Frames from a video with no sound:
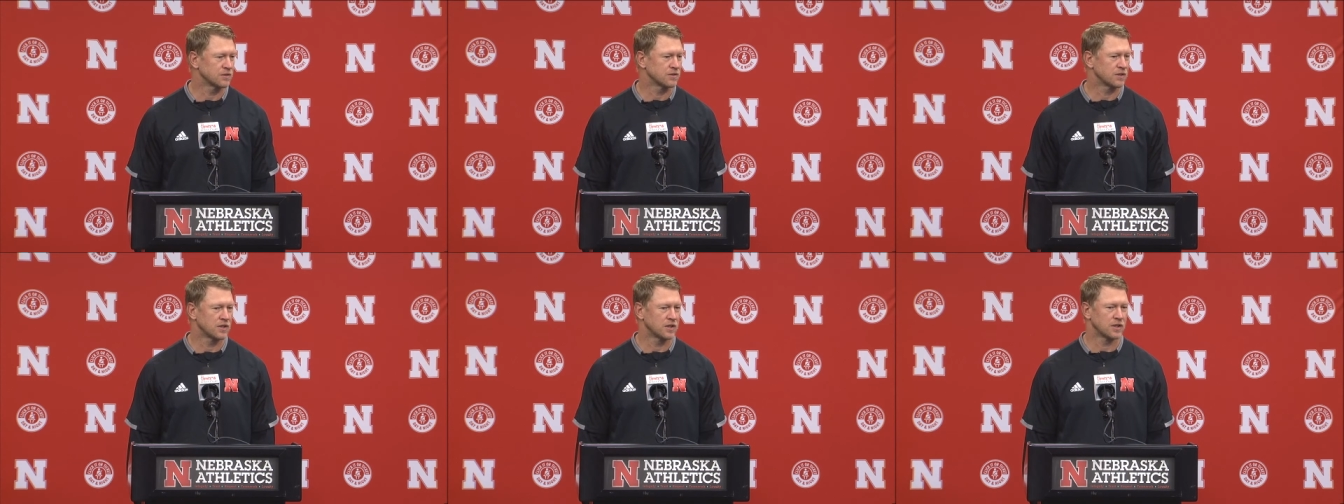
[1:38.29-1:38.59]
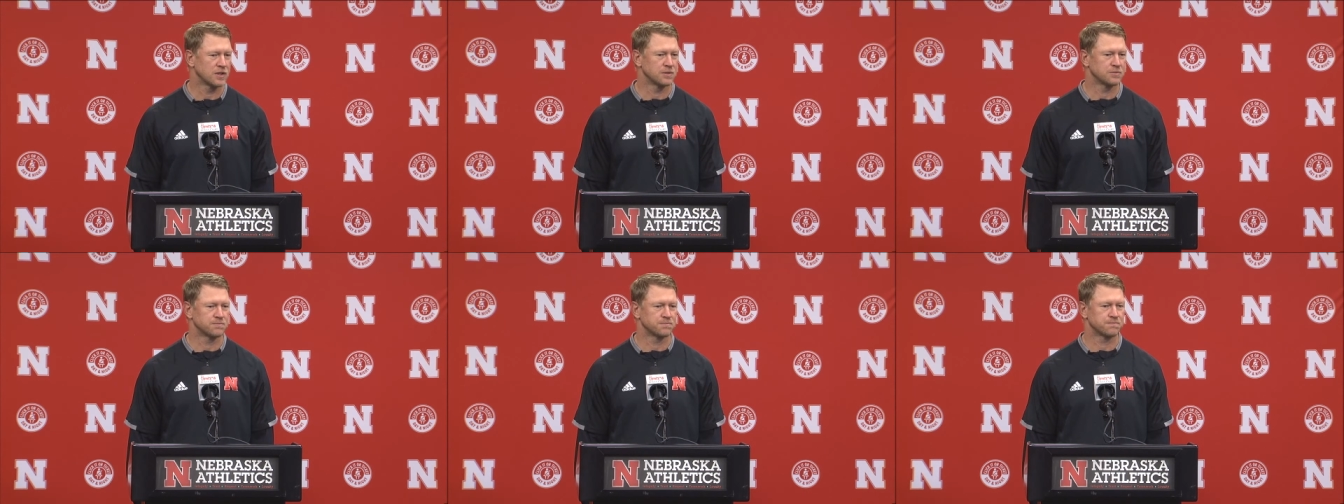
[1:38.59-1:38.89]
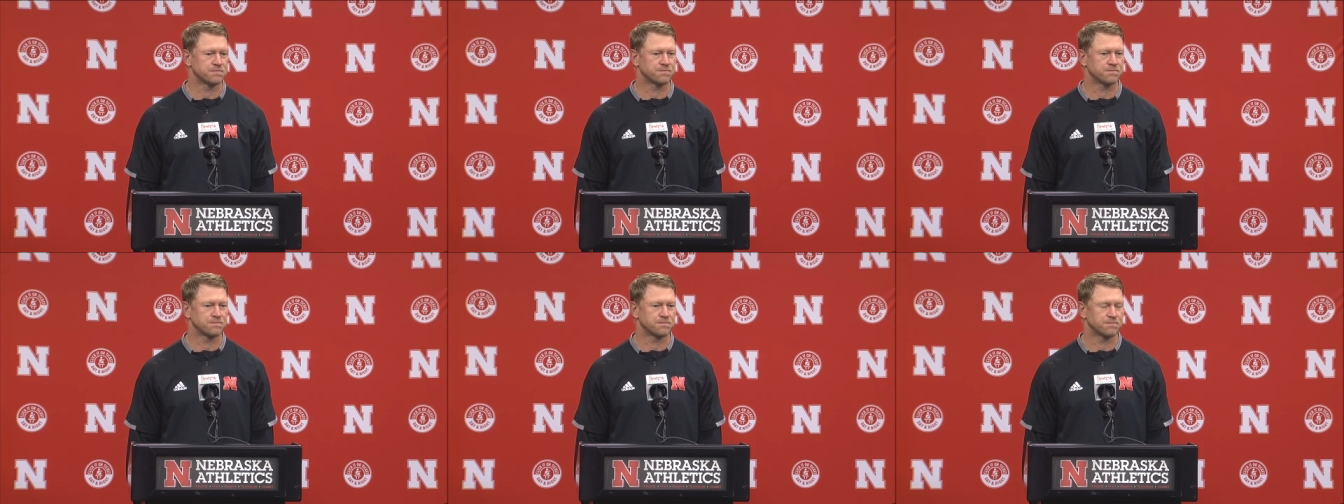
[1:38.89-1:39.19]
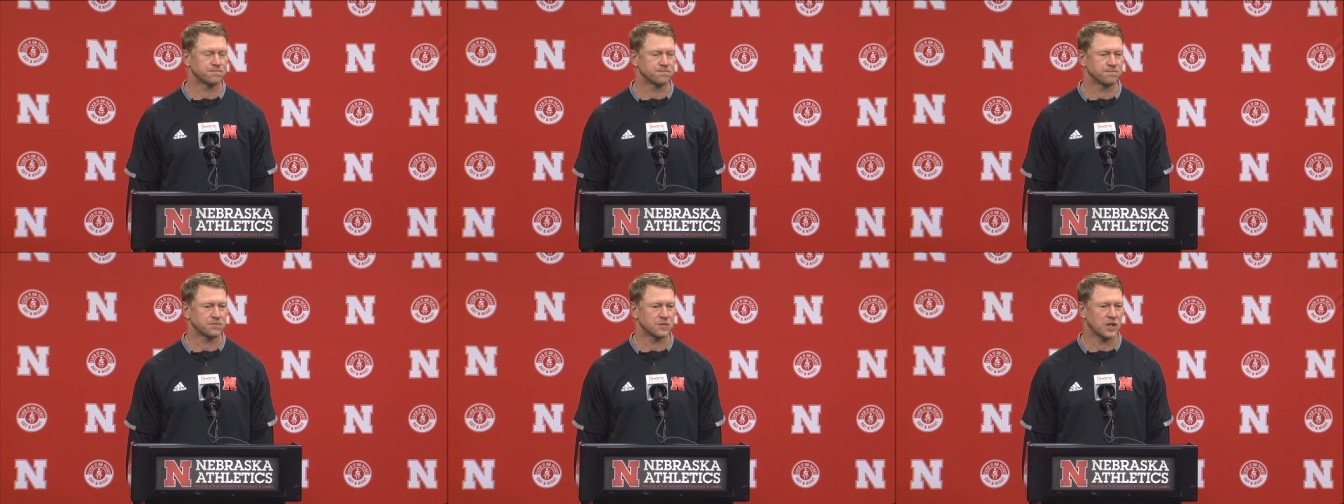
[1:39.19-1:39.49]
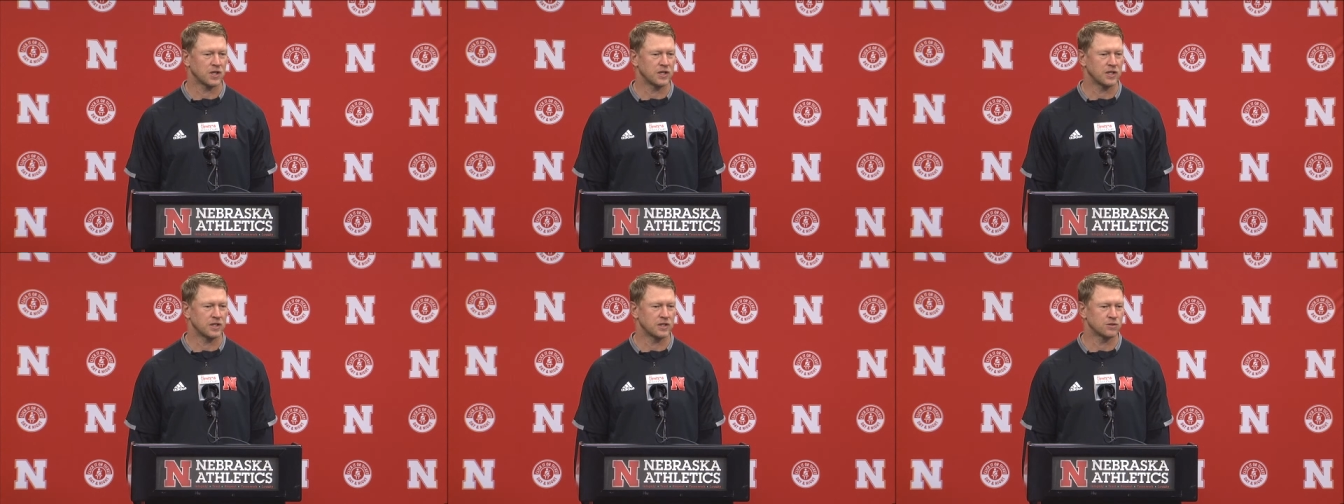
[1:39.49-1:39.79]
Um,
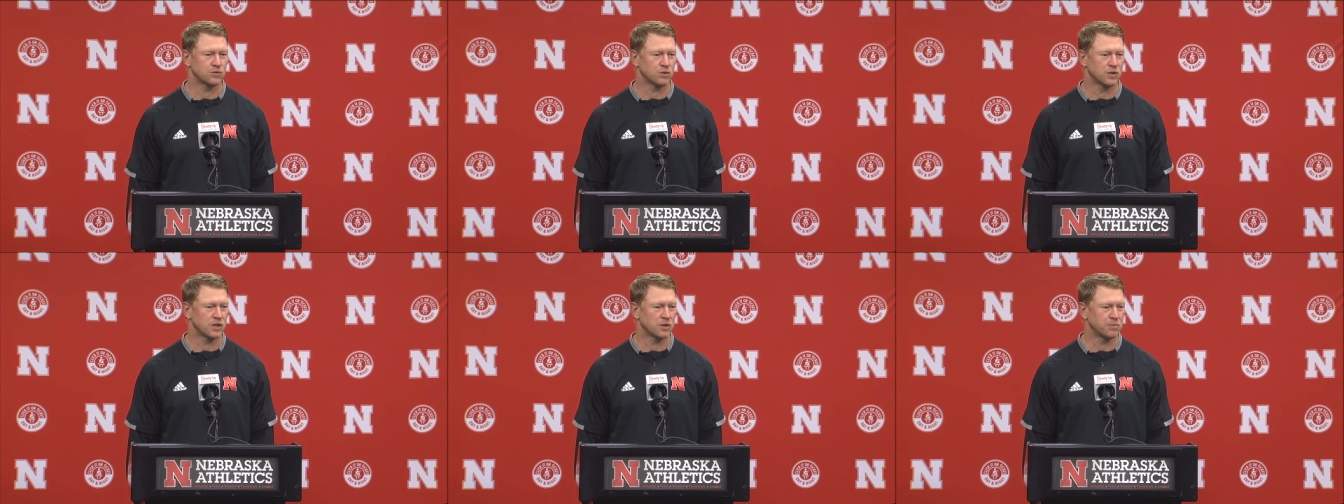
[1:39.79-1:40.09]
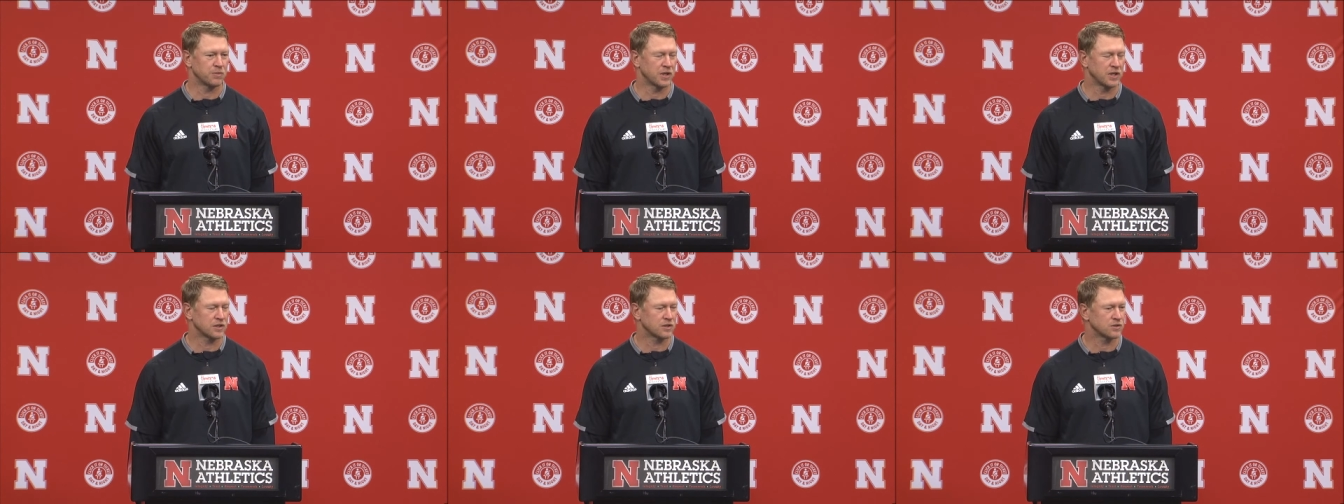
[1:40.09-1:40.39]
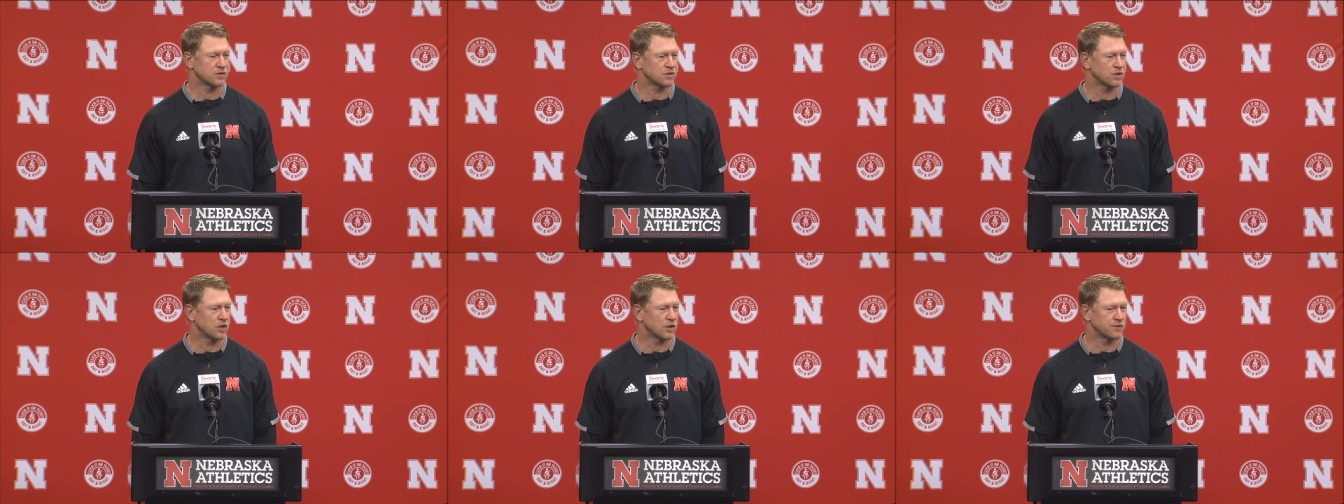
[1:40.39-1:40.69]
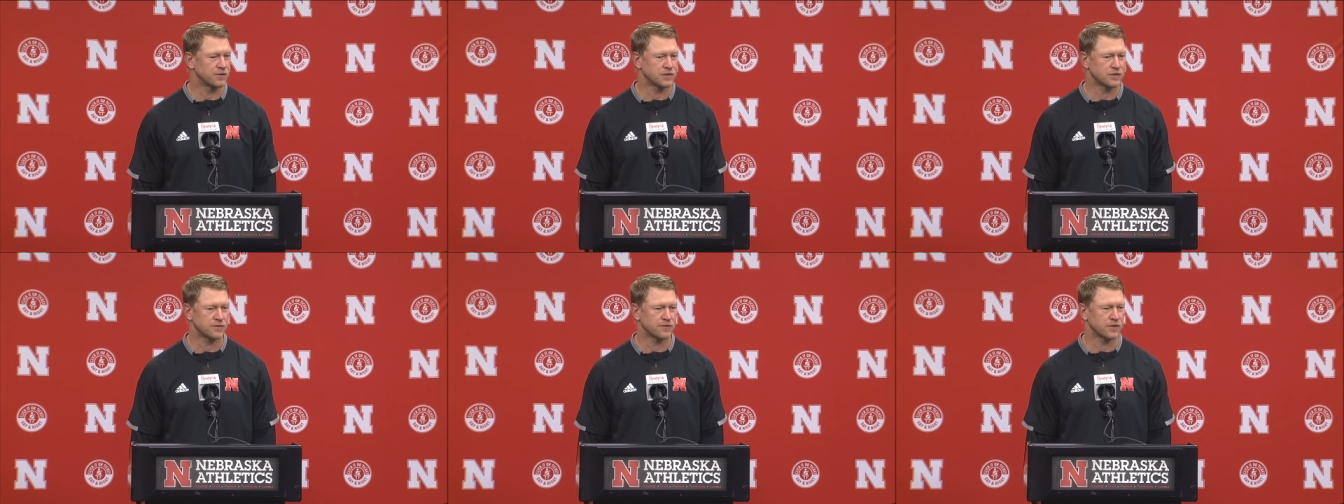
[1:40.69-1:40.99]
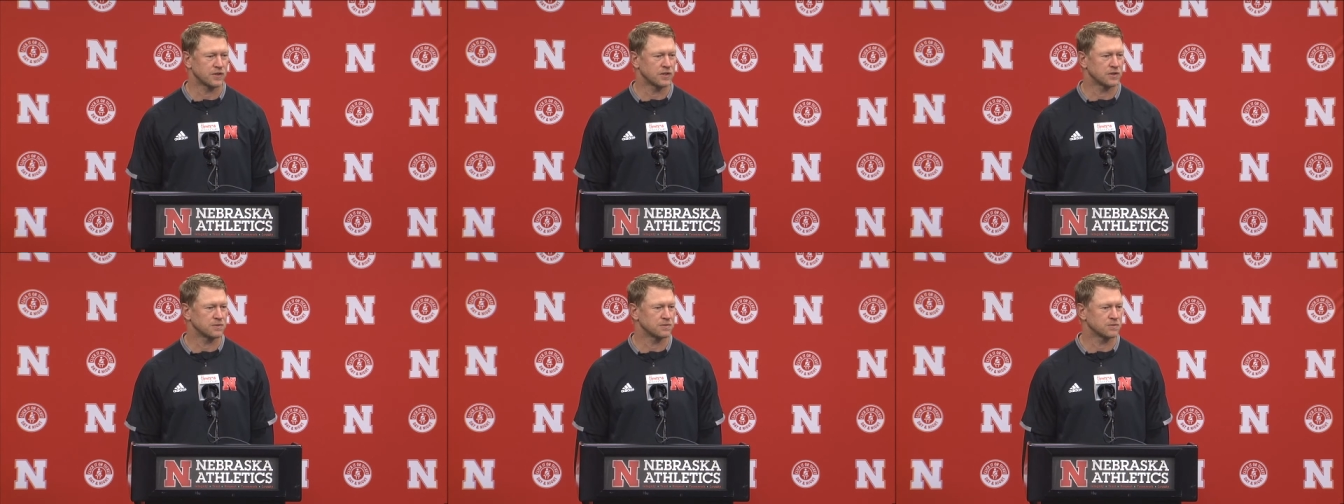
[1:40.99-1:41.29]
tight ends, running backs, offensive
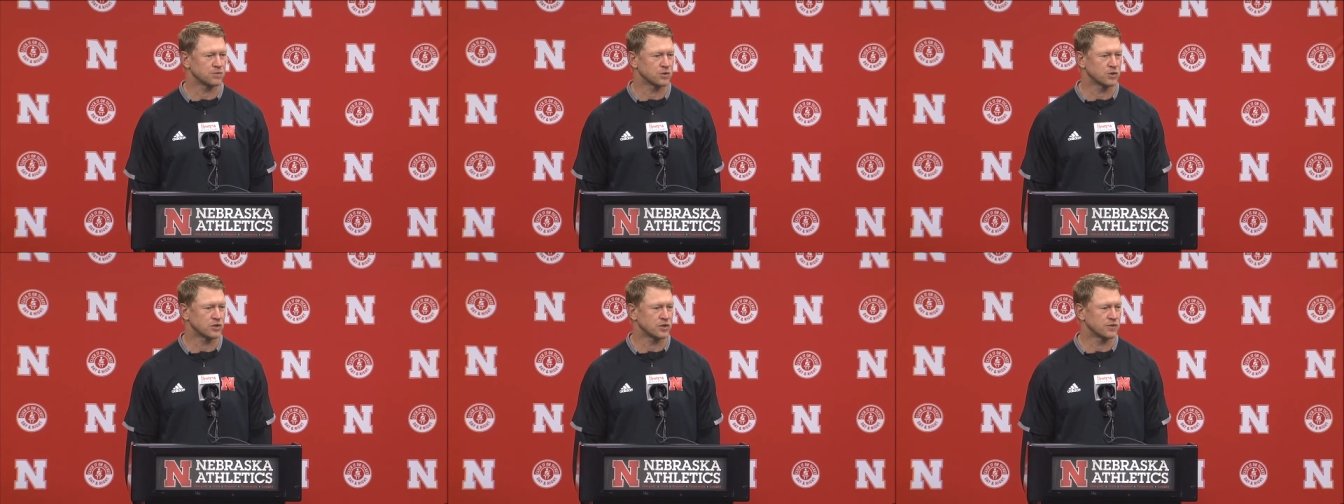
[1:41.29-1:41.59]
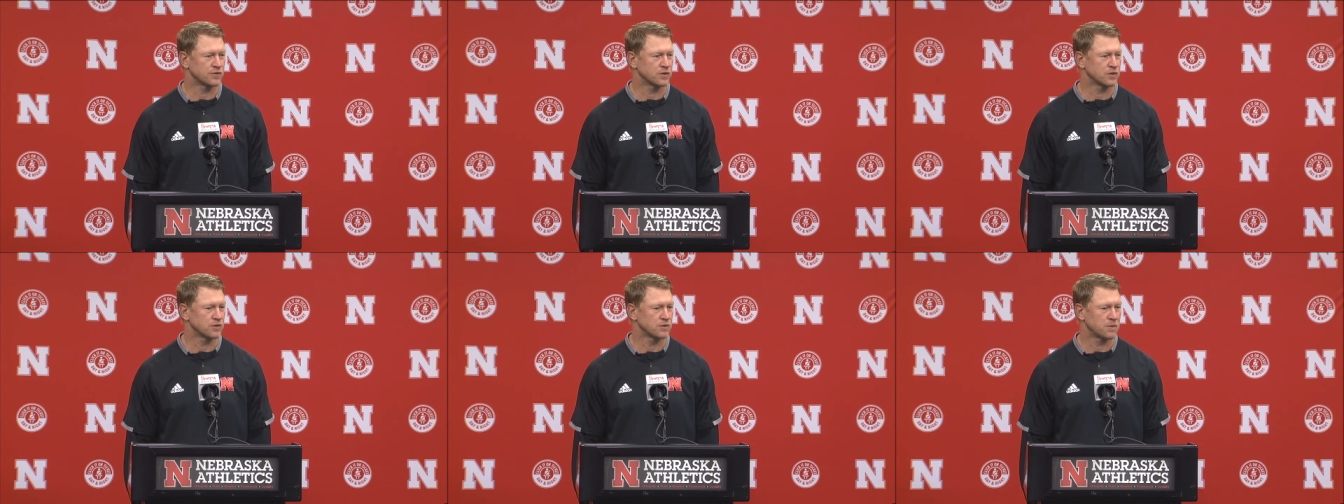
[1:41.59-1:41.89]
line, receivers.